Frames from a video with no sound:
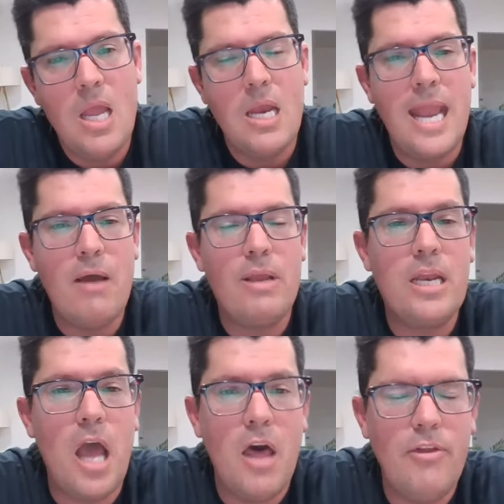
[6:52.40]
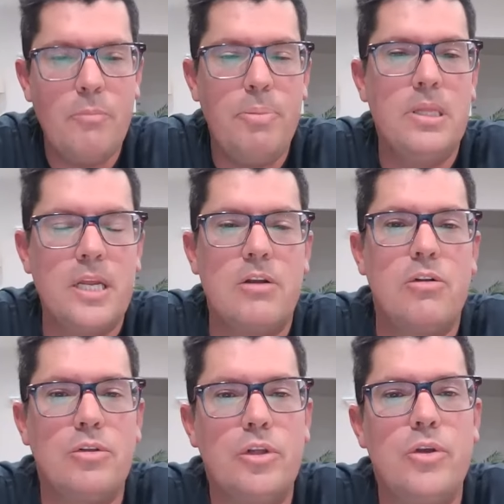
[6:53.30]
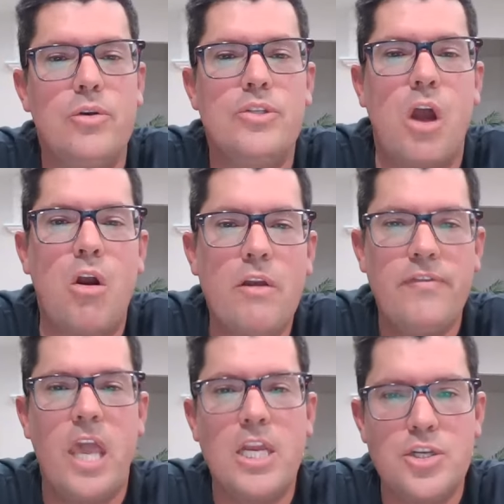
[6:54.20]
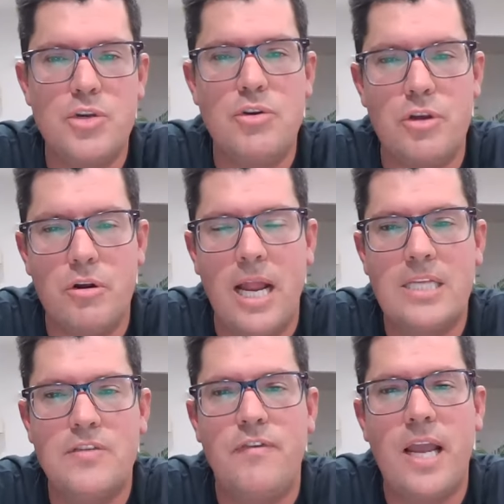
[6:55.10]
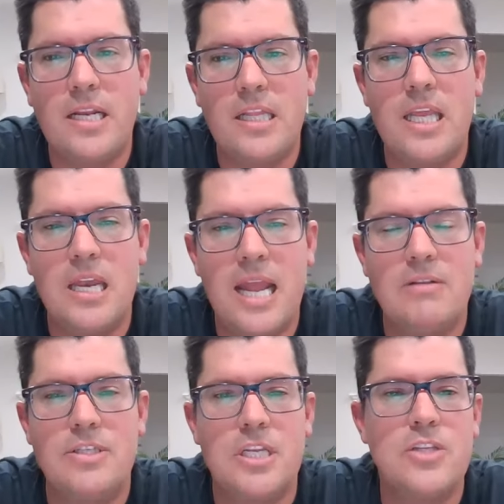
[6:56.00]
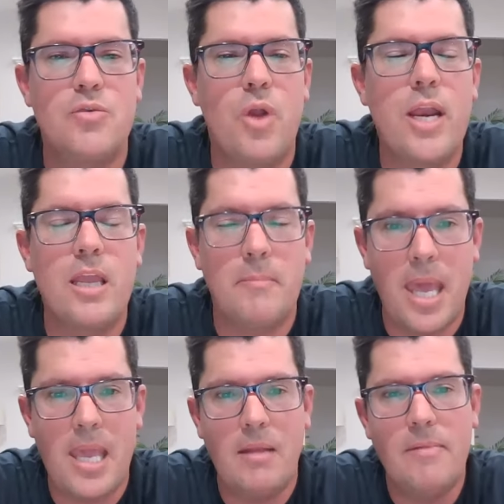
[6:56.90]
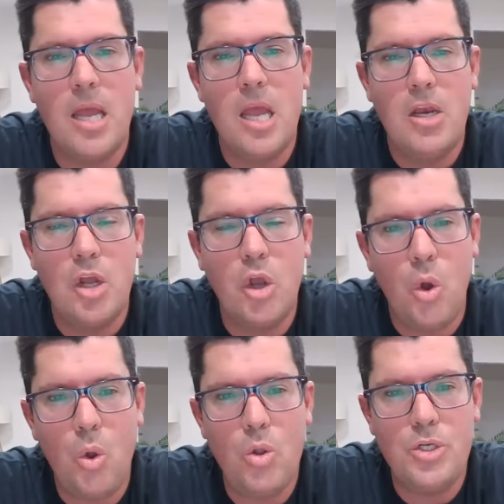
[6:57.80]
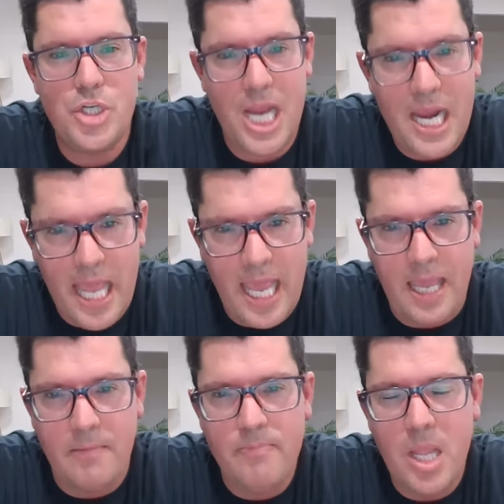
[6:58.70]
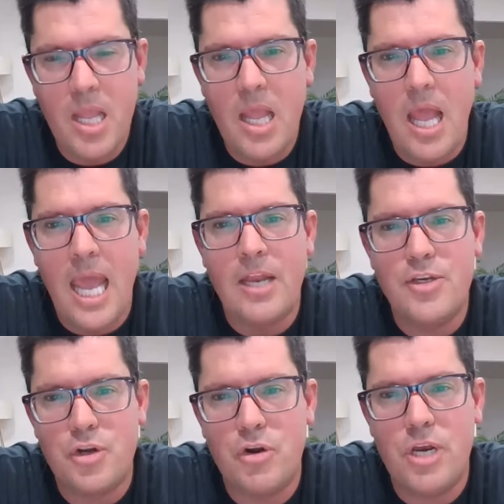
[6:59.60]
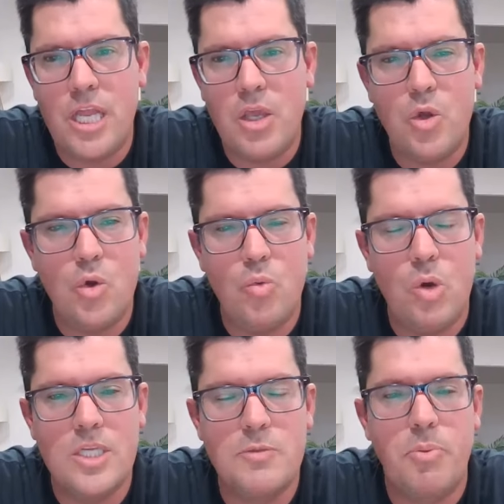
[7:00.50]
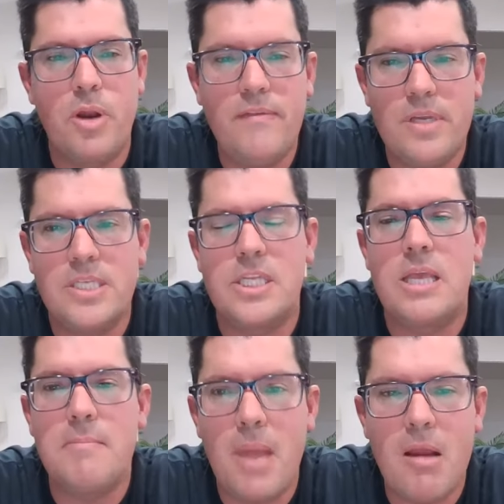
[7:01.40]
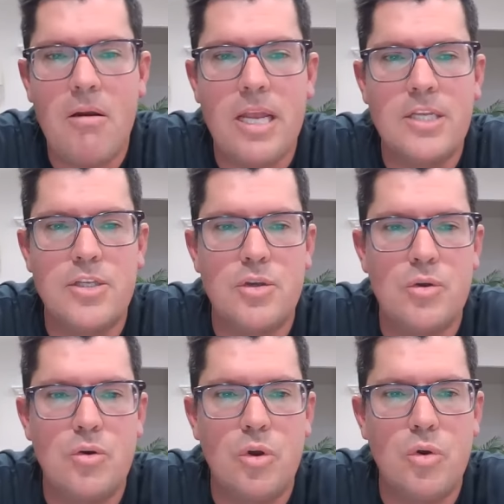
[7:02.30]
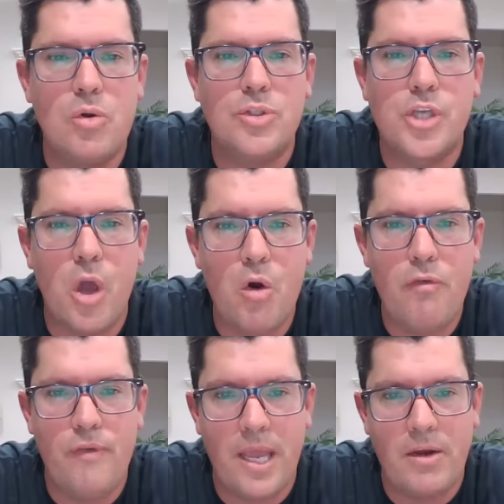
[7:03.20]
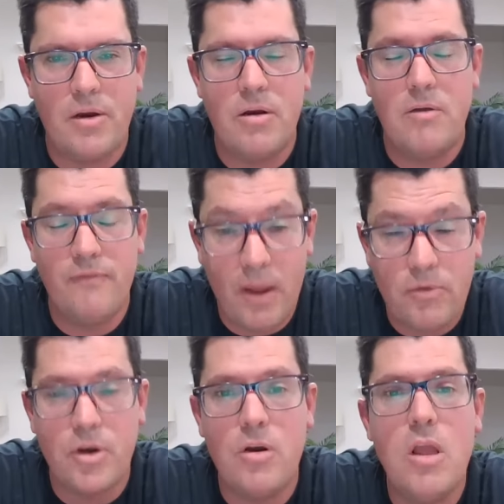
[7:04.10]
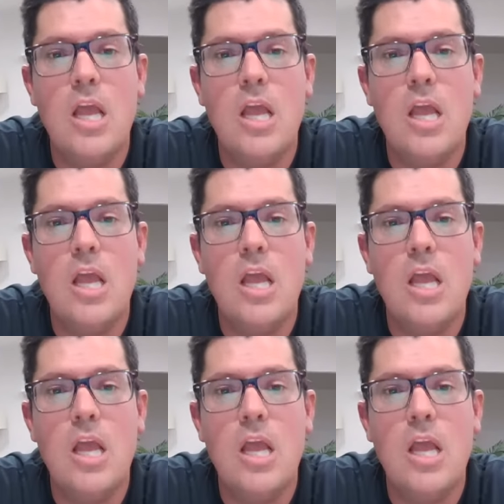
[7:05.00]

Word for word: Now, in other political news, R F K Junior has finally announced his running mate, Nicole Shanahan, an attorney who was previously married to Google's co-founder, founder